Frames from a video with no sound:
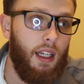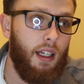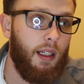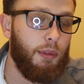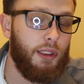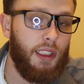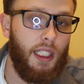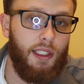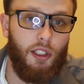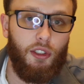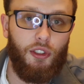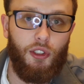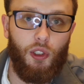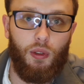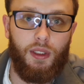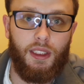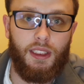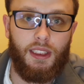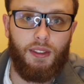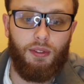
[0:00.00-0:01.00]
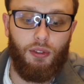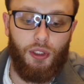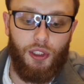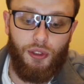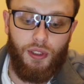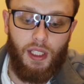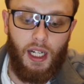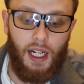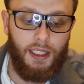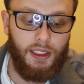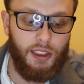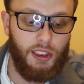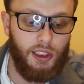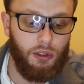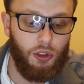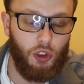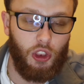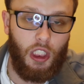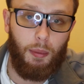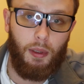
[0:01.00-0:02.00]
I'm sitting here doing this for you guys.
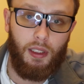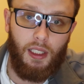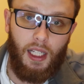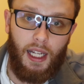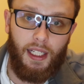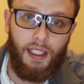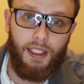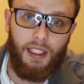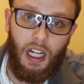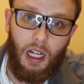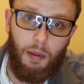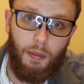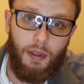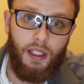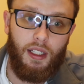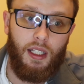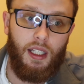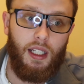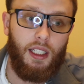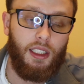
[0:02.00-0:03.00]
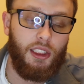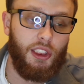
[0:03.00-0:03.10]
So drop a like, comment,